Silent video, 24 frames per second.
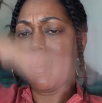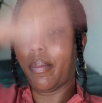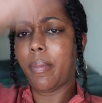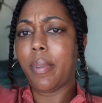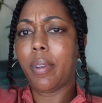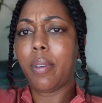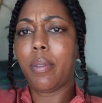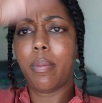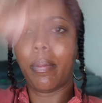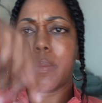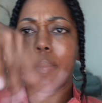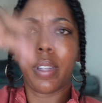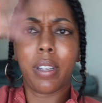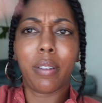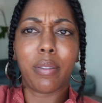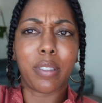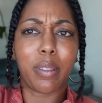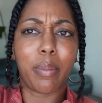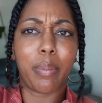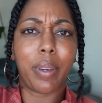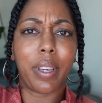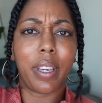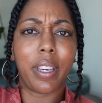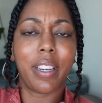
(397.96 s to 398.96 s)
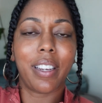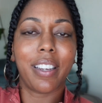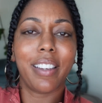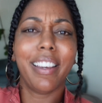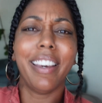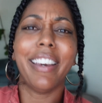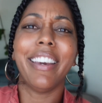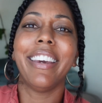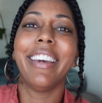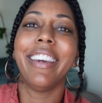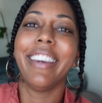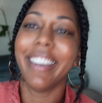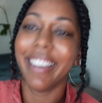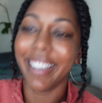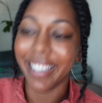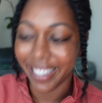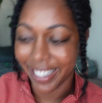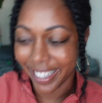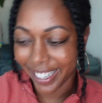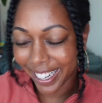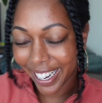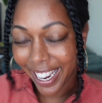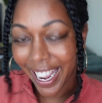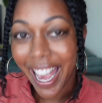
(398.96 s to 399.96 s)
Oh, that was a bug.
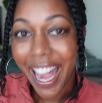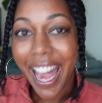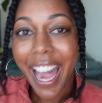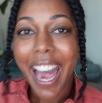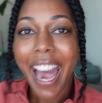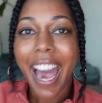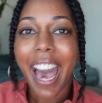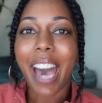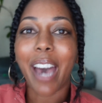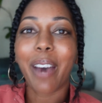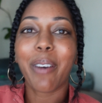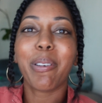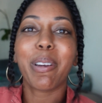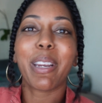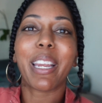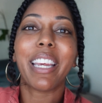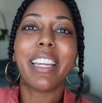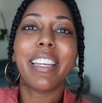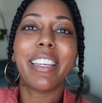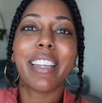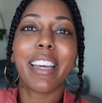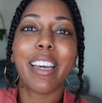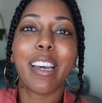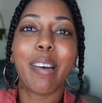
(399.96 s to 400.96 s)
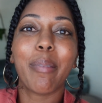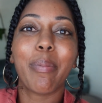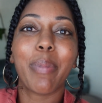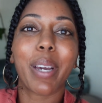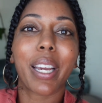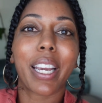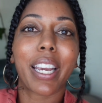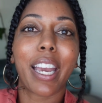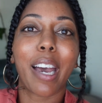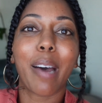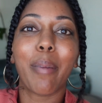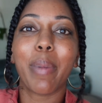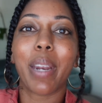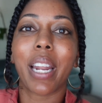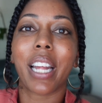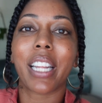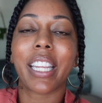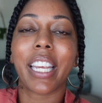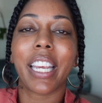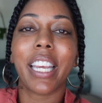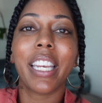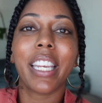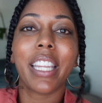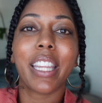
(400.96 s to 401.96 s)
I would end up coming at
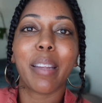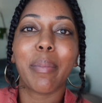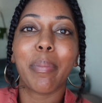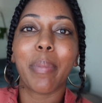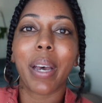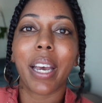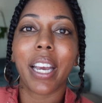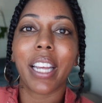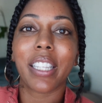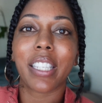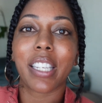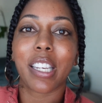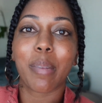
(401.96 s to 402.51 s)
the end of the month,